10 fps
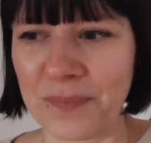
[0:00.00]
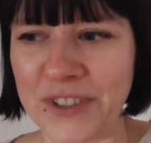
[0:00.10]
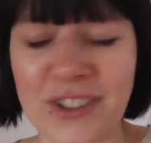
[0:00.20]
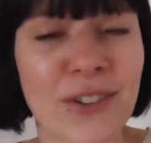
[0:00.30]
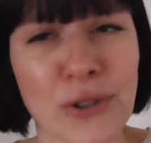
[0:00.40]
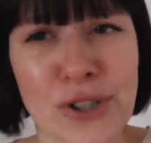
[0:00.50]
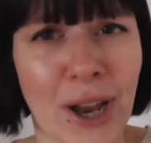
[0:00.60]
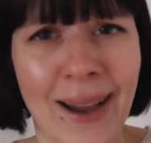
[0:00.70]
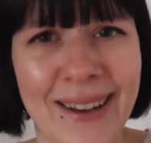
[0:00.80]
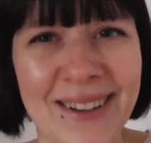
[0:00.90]
just to
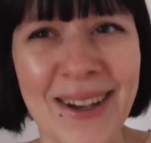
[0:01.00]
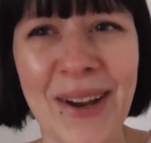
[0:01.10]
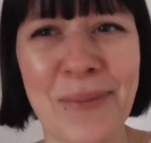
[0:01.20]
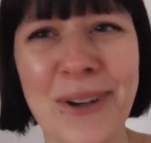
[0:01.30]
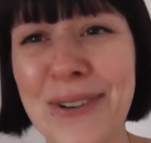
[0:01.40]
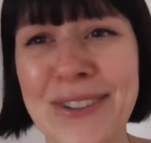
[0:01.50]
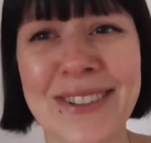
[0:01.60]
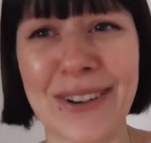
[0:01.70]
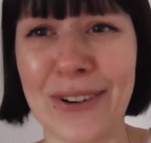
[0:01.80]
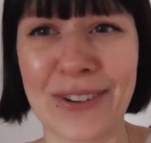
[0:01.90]
shine because
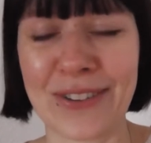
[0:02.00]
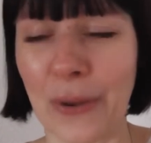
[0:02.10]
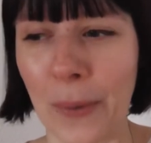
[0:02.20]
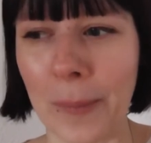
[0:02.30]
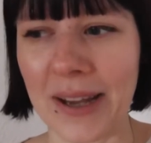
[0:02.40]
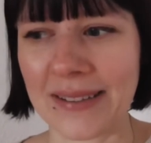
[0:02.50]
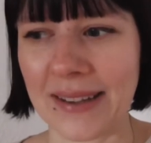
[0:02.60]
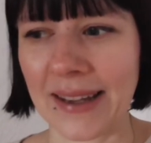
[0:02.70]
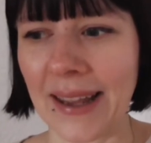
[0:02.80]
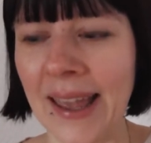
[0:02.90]
they're all so
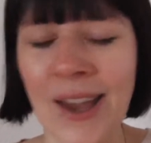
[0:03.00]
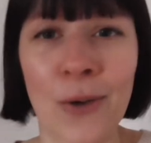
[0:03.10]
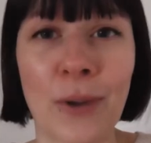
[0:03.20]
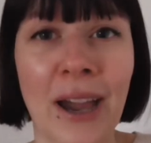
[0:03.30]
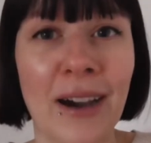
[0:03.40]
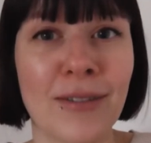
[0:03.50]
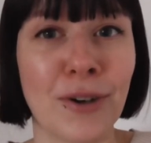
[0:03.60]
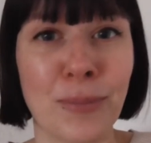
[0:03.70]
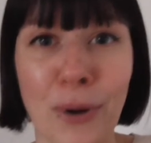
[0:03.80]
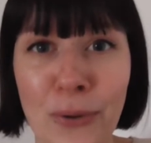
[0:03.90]
amazing. We have
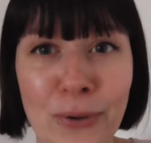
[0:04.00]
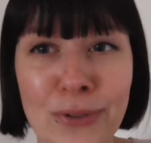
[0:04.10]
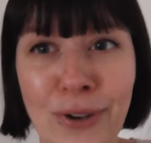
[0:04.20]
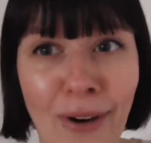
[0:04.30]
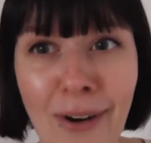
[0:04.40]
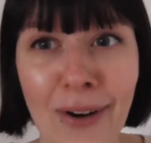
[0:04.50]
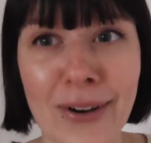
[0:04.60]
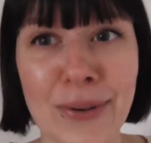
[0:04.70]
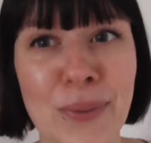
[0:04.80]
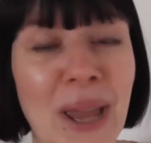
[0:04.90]
a bone
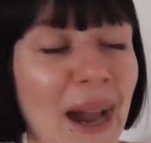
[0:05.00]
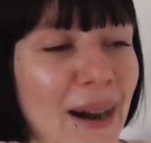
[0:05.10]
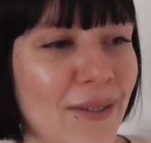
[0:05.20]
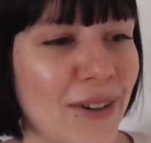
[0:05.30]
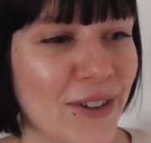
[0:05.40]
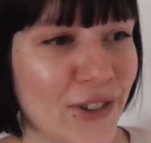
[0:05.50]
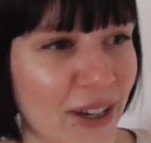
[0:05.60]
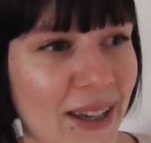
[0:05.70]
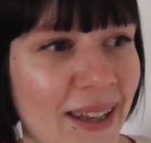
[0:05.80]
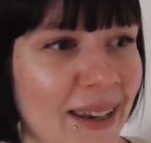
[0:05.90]
dog, we have a
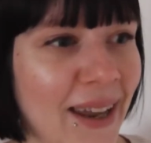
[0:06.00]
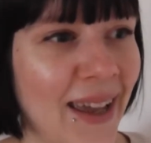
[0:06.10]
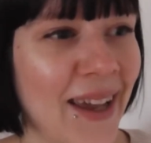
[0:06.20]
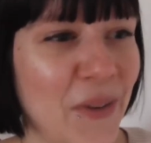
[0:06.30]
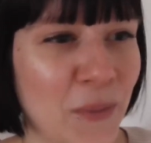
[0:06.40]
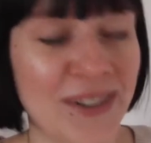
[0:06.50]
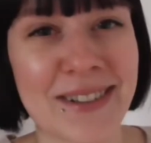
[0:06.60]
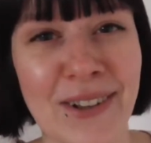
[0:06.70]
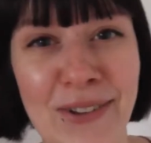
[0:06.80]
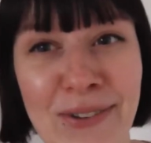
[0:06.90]
chicken which
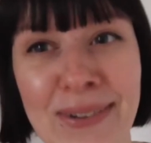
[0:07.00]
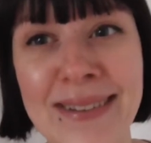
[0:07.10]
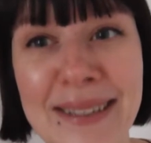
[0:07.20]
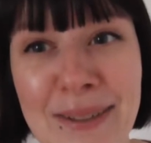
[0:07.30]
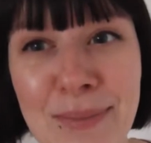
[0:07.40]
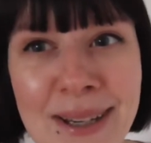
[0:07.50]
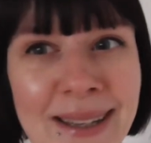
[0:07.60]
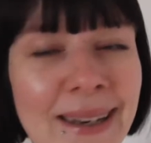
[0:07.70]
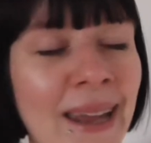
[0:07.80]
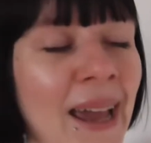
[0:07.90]
is also a
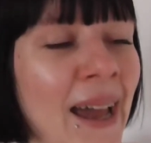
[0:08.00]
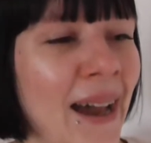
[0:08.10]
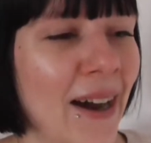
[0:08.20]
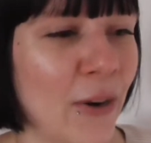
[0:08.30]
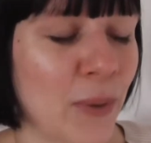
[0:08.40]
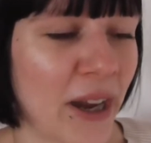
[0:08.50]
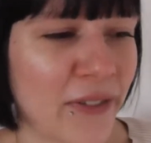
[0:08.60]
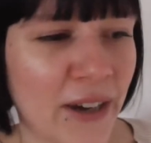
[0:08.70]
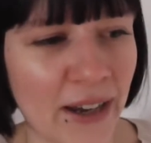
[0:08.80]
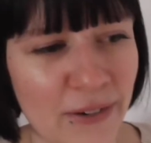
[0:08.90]
demon, we
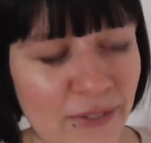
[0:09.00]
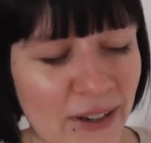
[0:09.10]
have kind of